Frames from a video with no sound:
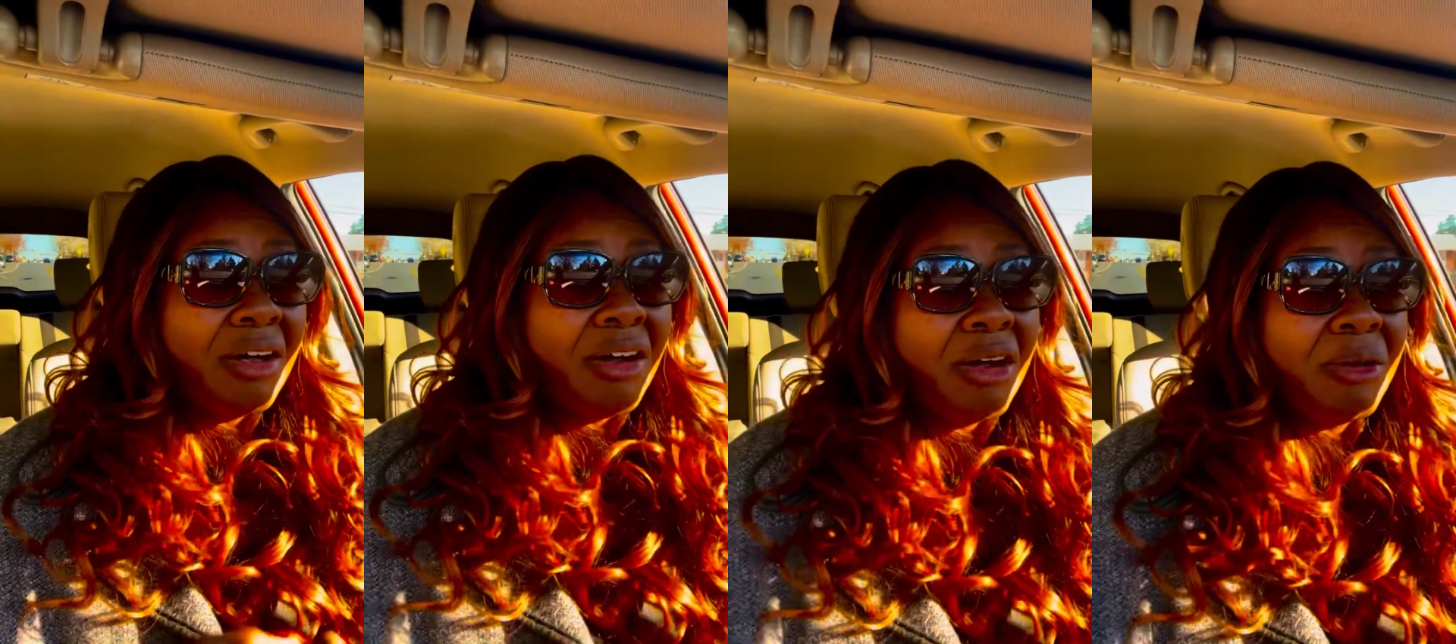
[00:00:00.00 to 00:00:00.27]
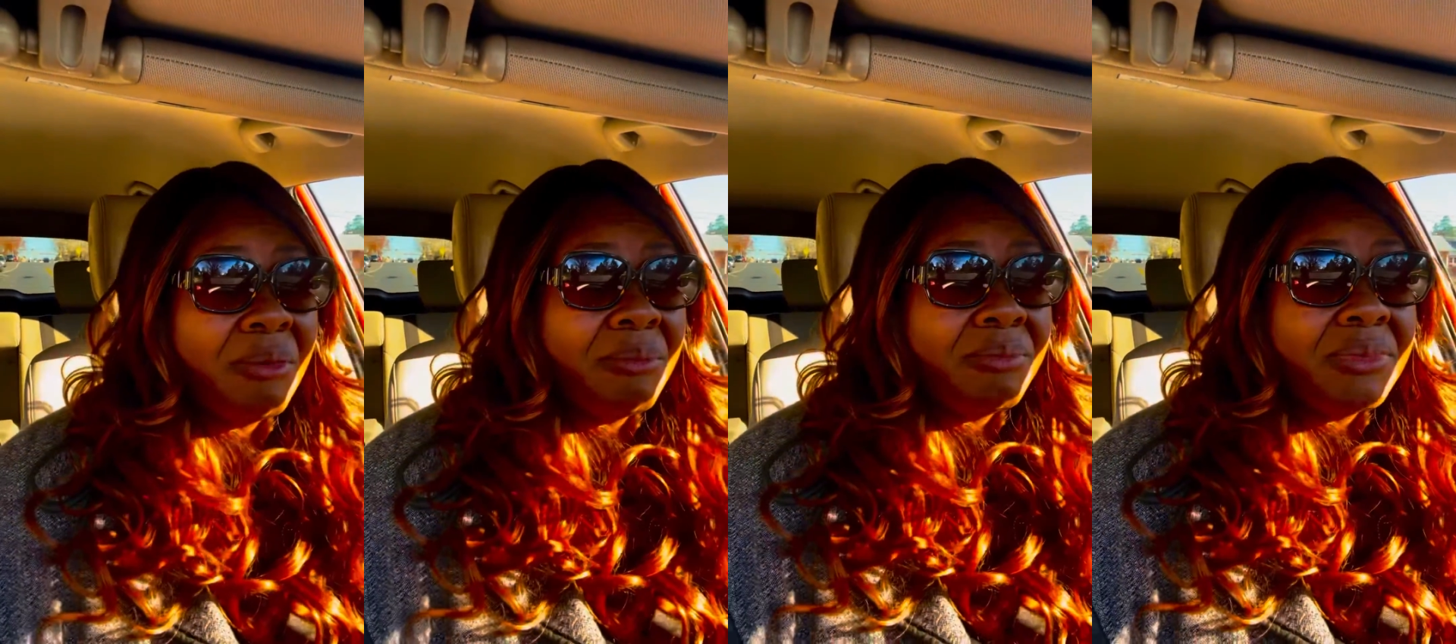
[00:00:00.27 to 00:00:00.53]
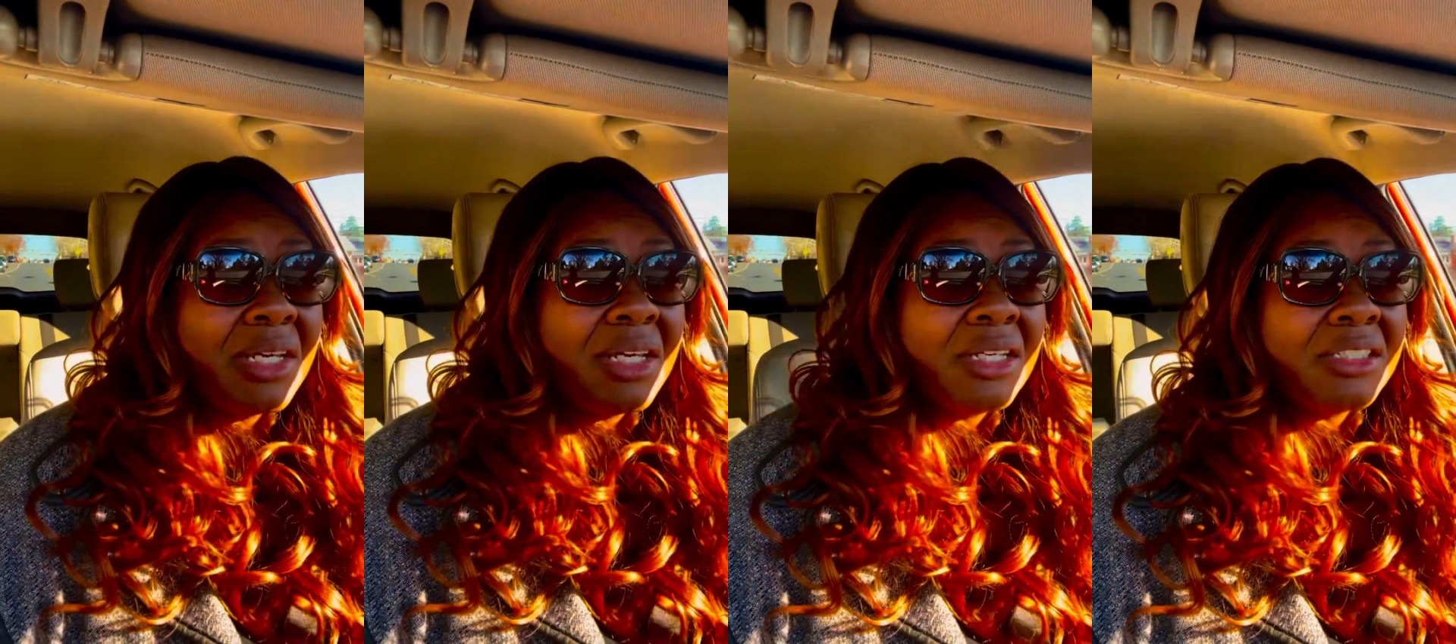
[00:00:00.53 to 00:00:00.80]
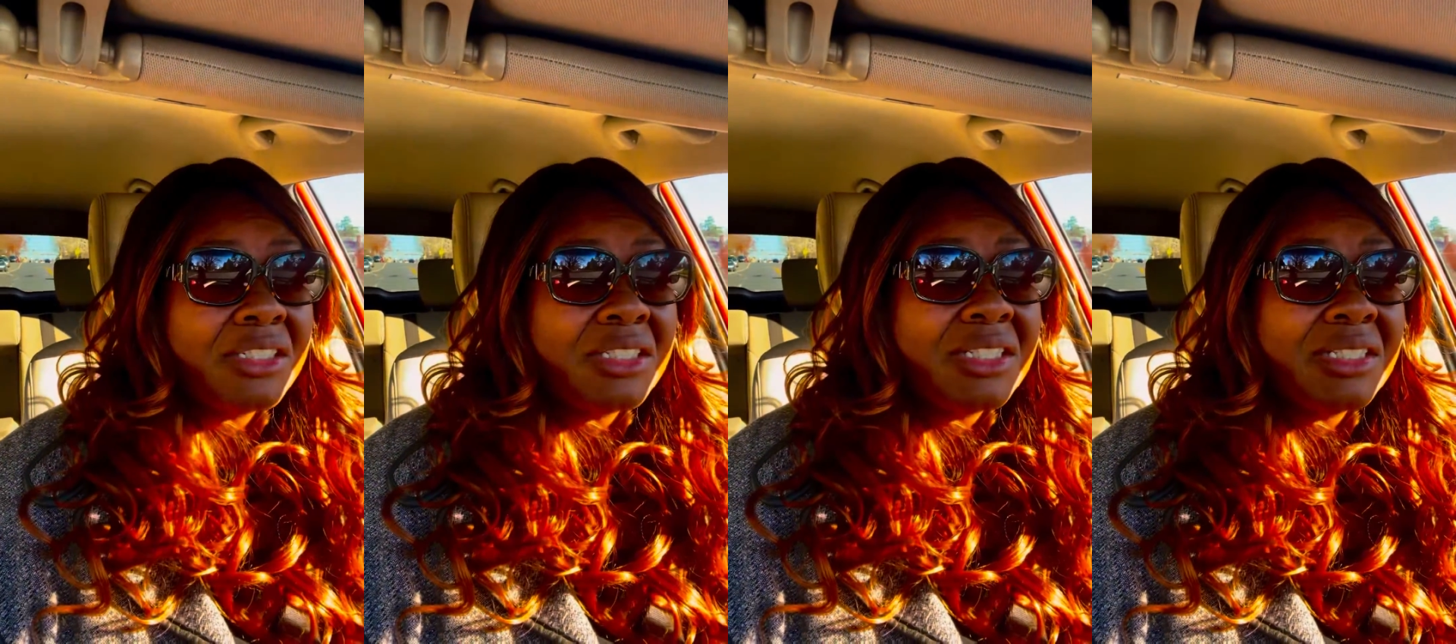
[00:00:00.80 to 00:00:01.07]
that
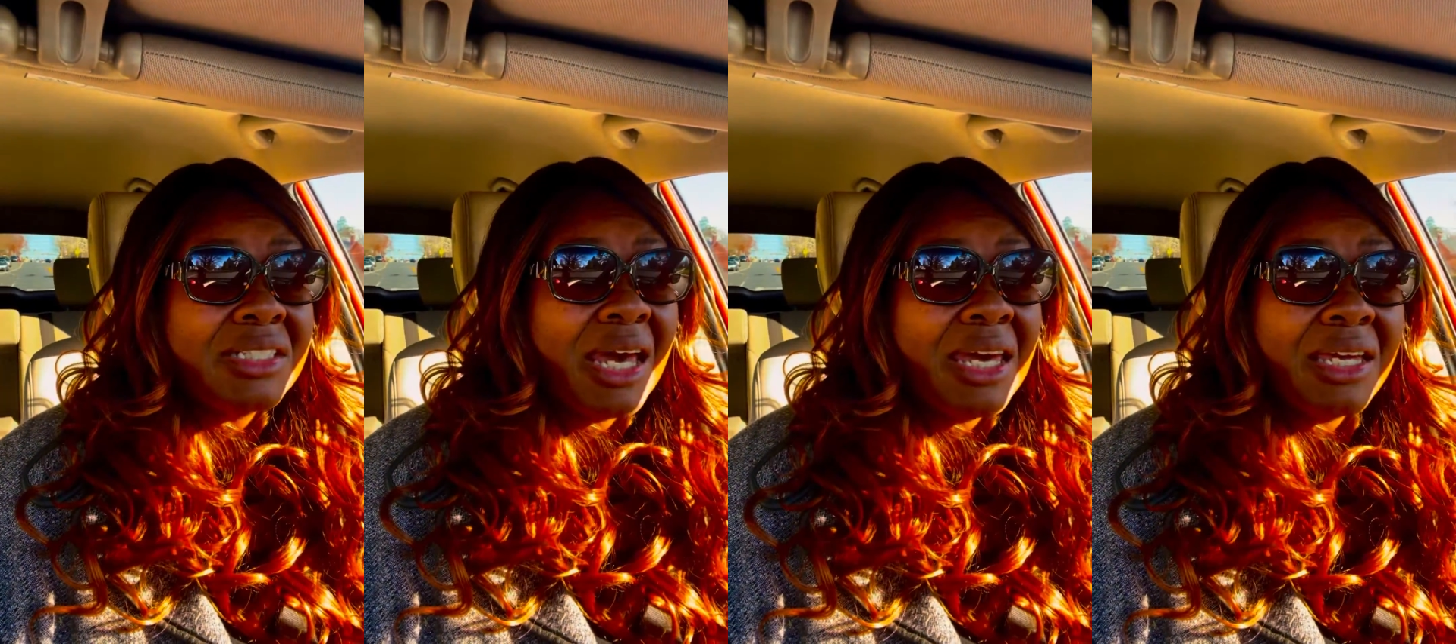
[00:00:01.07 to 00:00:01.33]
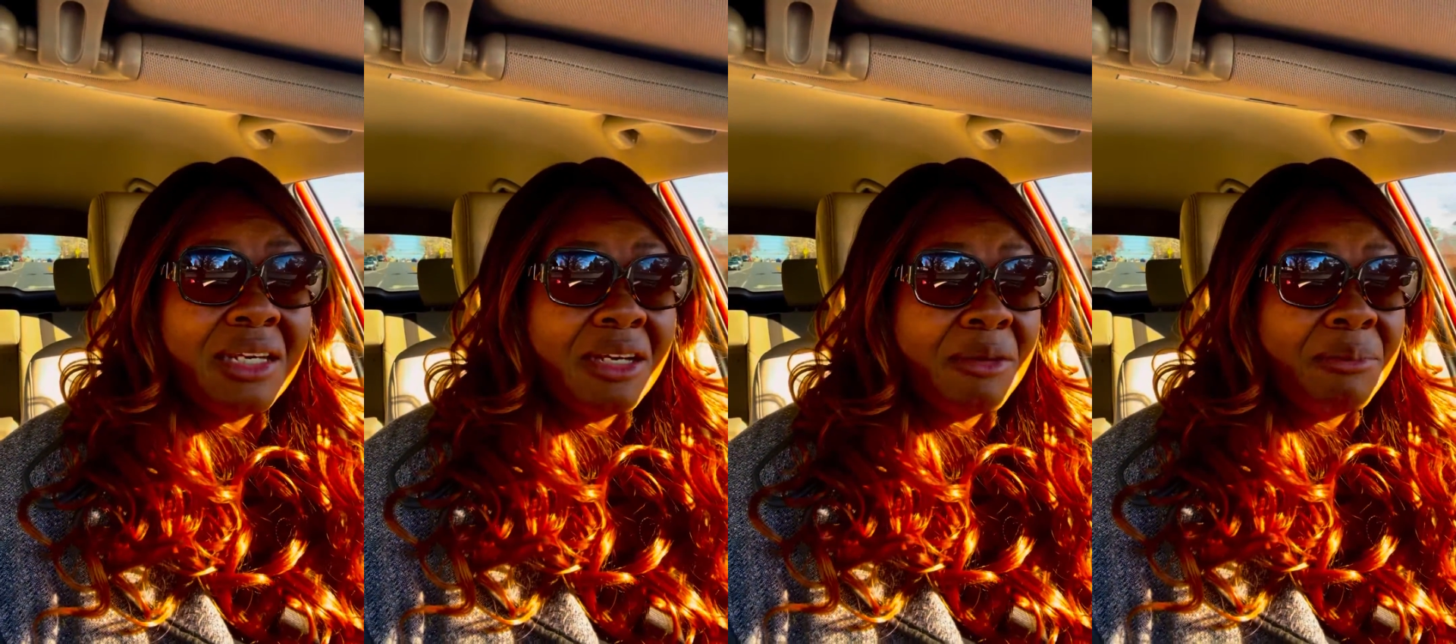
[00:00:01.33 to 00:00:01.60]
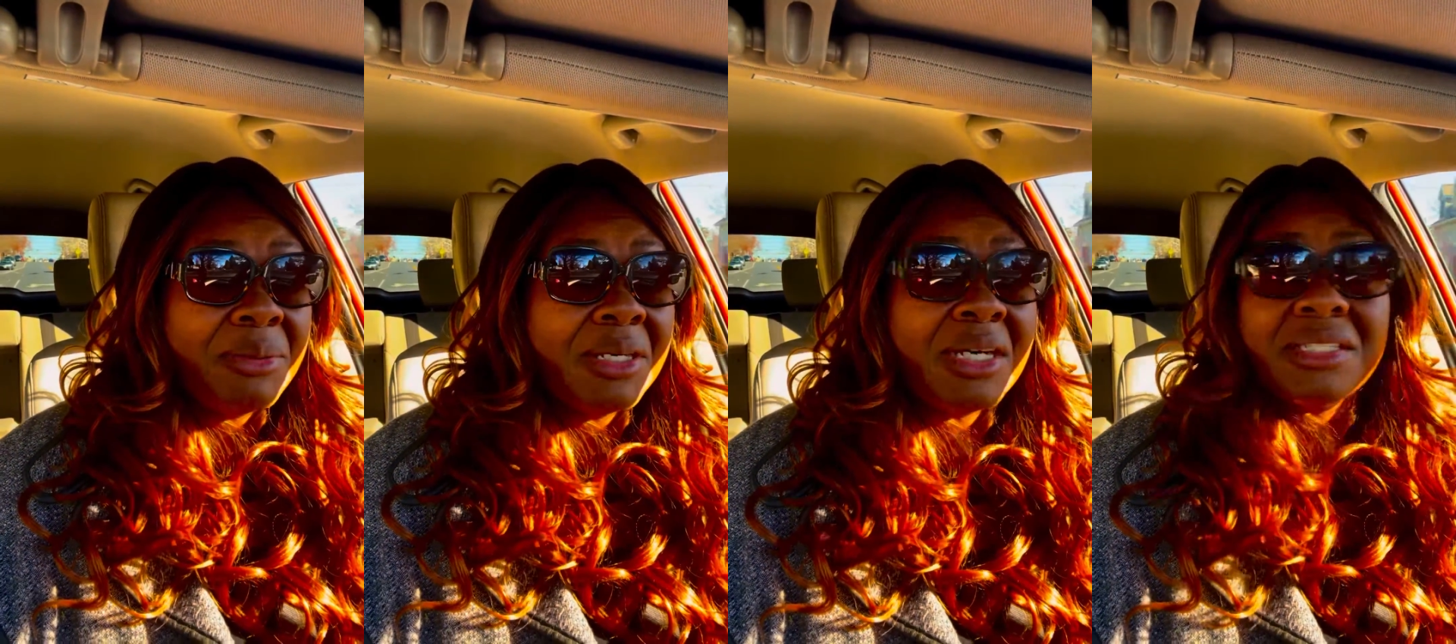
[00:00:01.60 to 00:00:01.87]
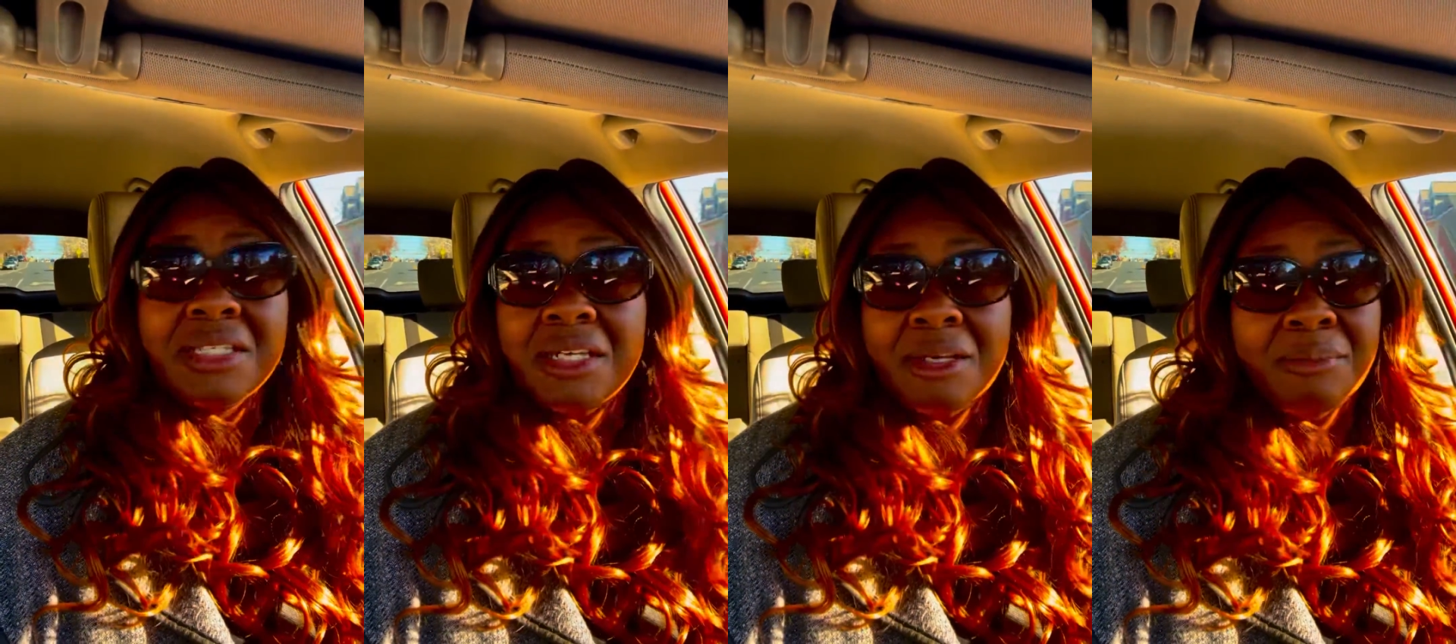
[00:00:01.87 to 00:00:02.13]
she's not in there
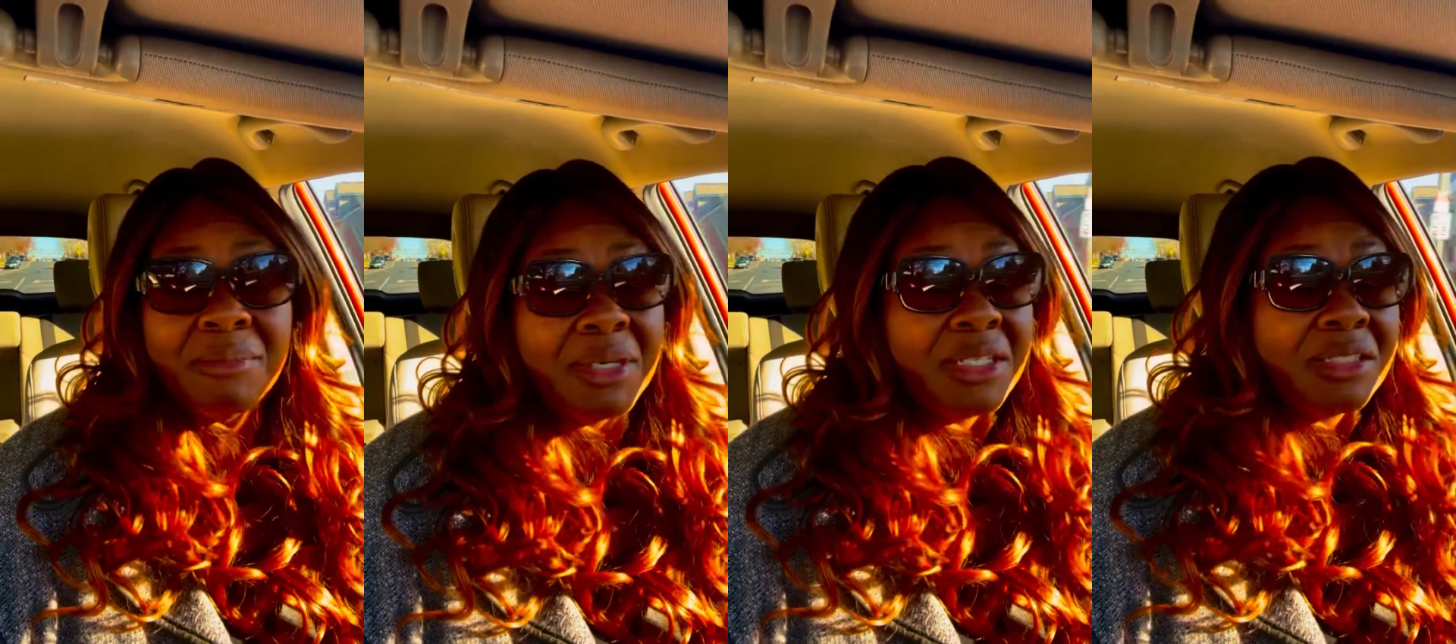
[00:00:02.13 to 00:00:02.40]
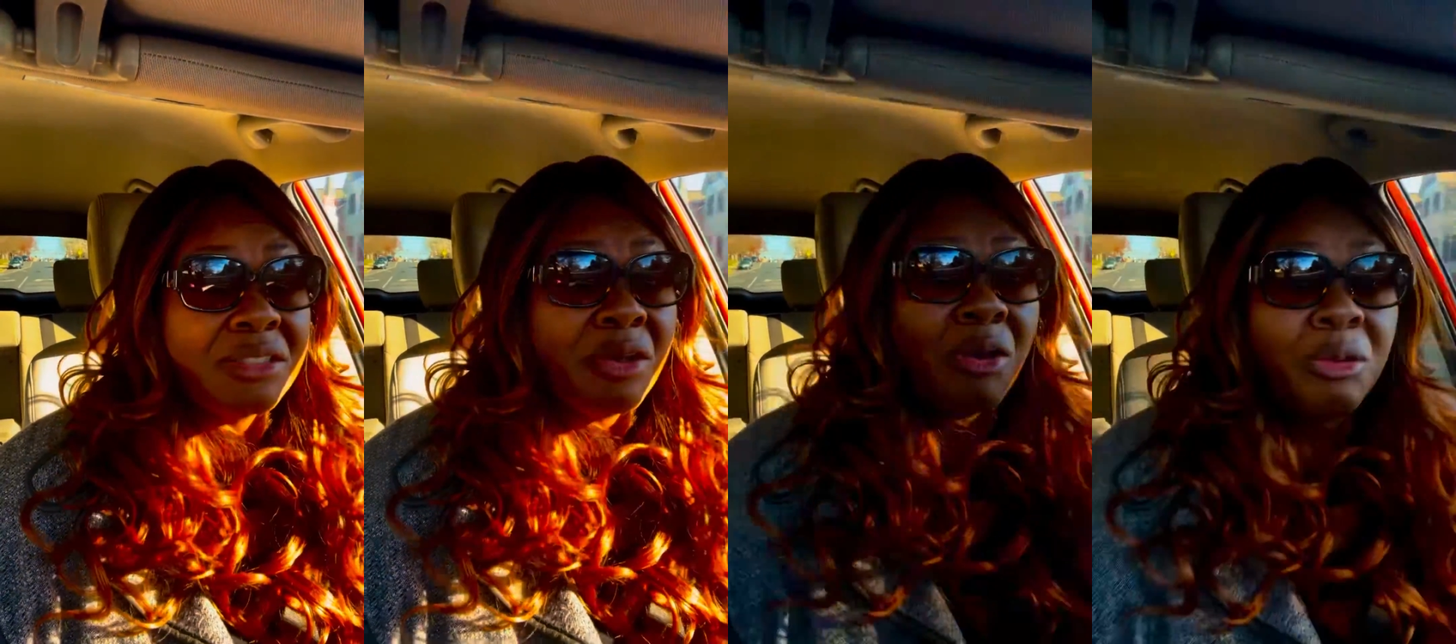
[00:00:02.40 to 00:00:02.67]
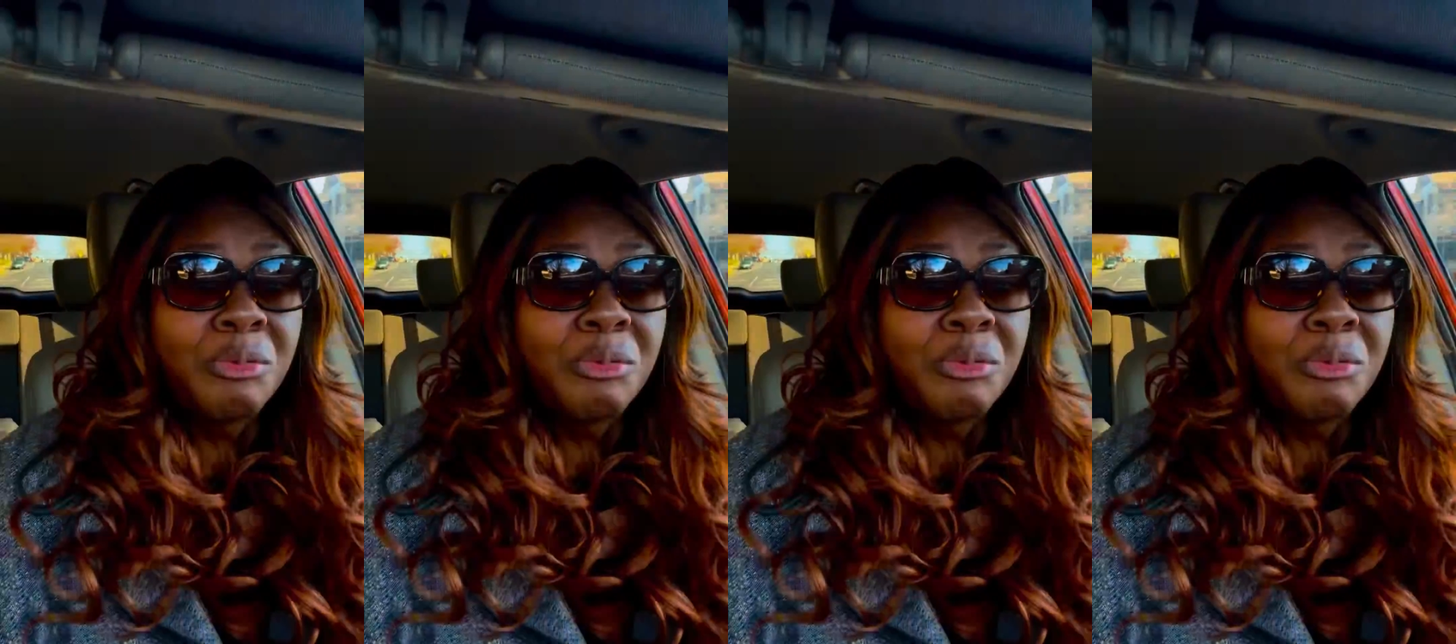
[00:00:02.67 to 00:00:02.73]
because of him is total